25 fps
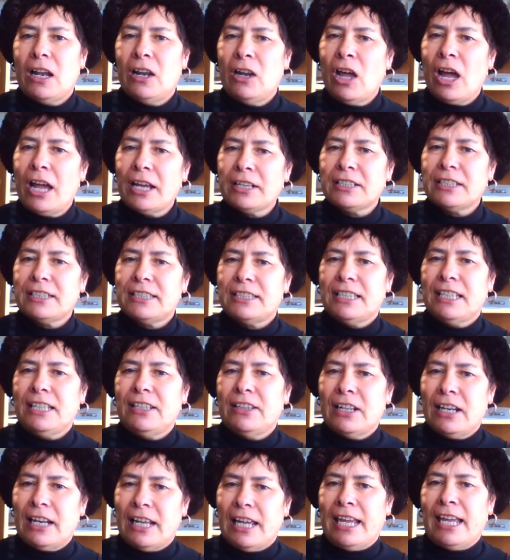like to
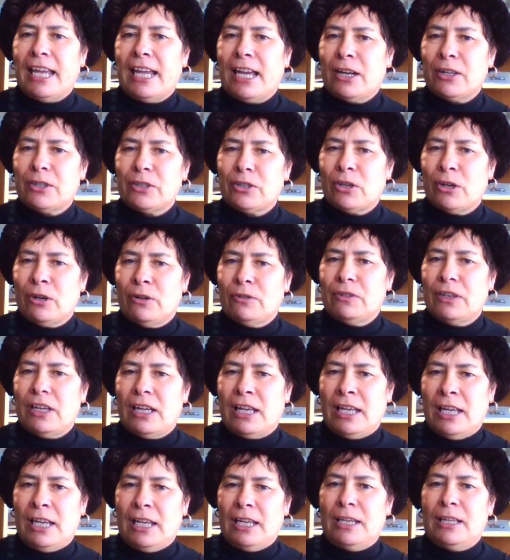see the layout of
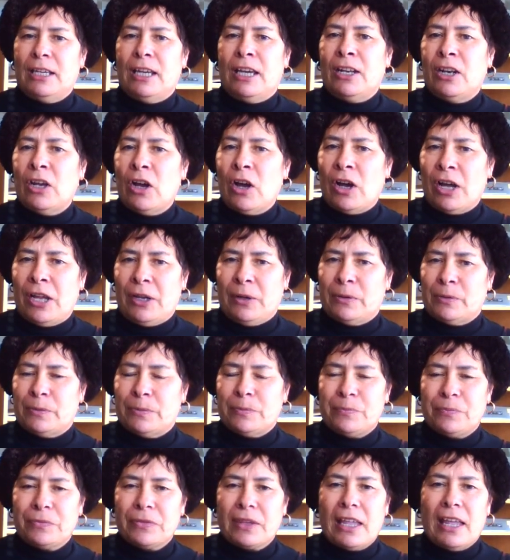an
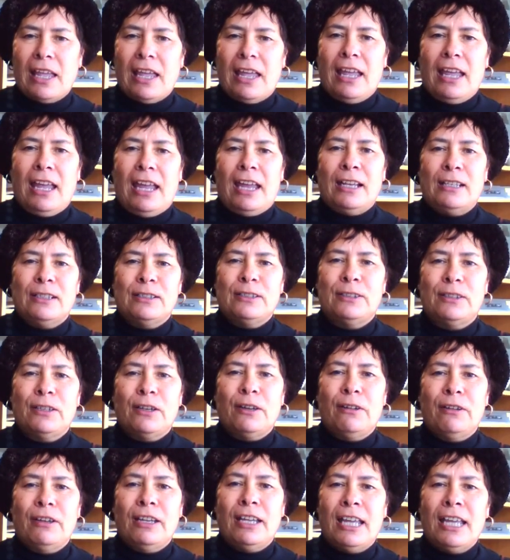aisle. And
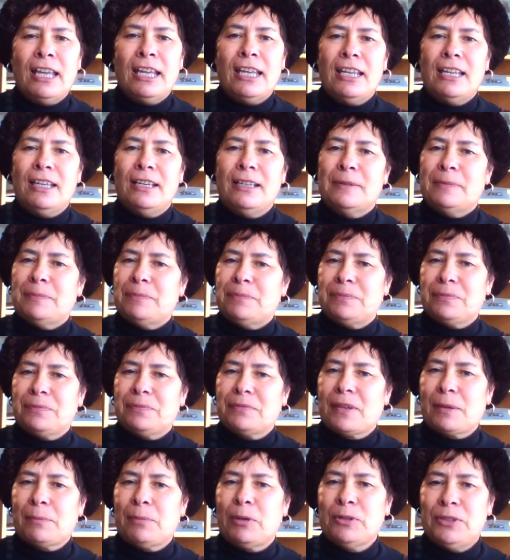so he
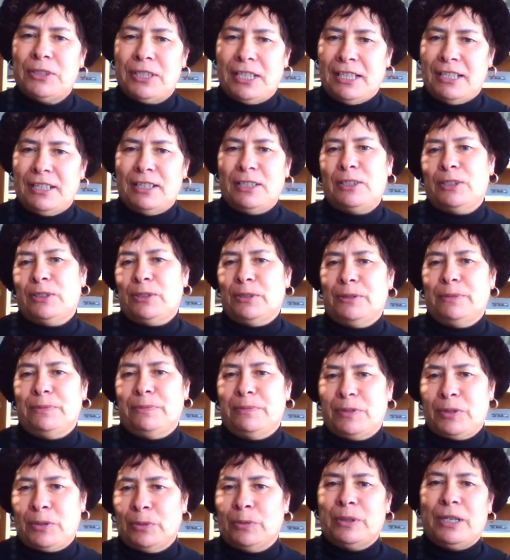proceeded to
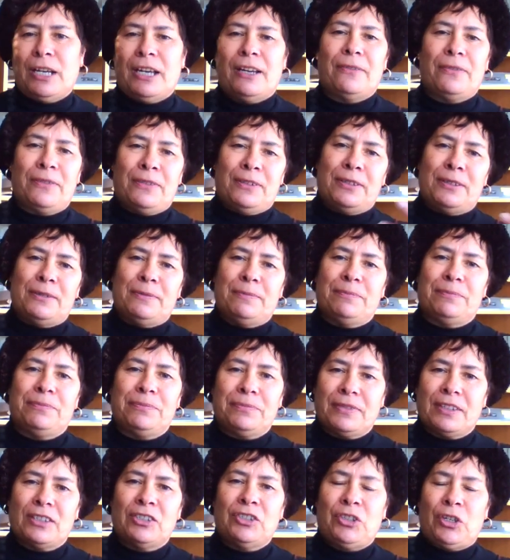sort out the
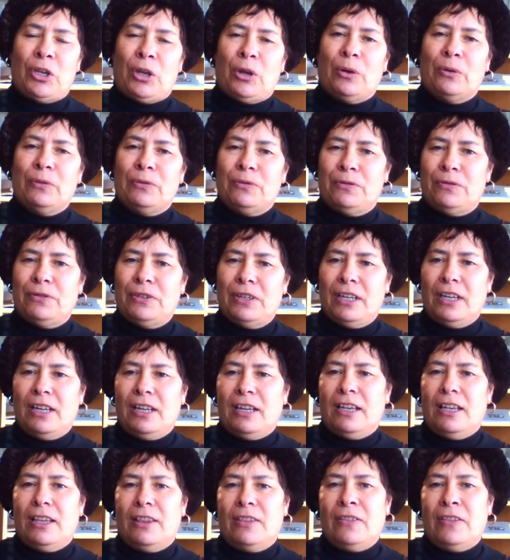shelf
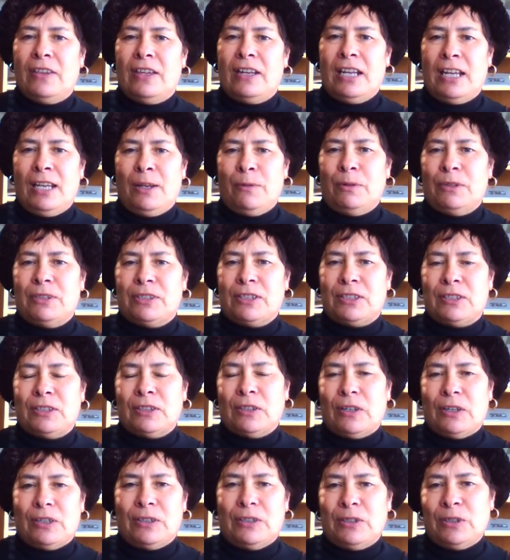that he was
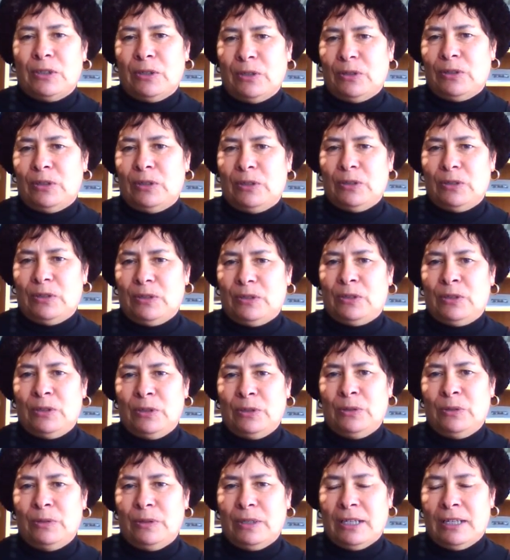assigned
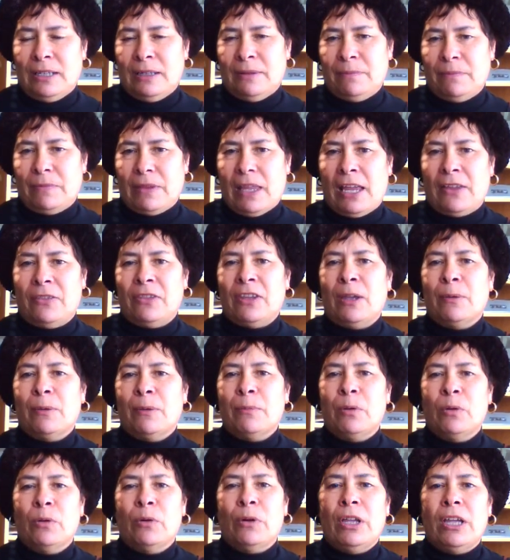to, and the
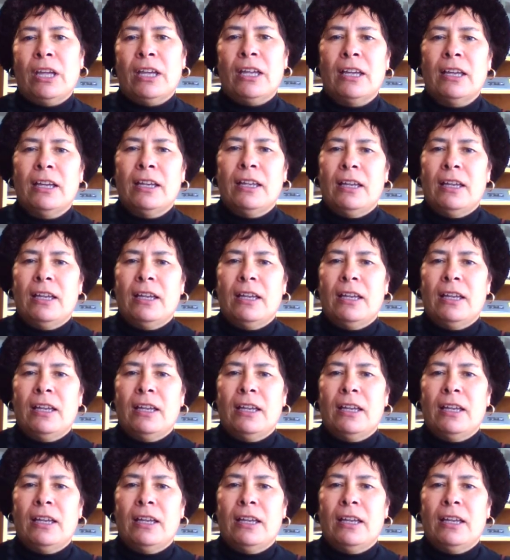employer